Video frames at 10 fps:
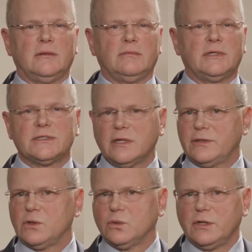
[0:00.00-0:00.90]
But it's not
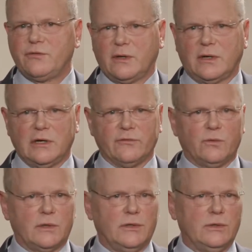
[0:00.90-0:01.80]
the only thing I ever
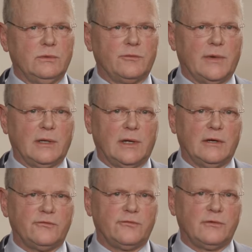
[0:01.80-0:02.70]
want to do with my
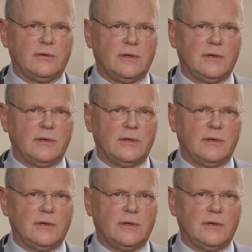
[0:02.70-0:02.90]
life.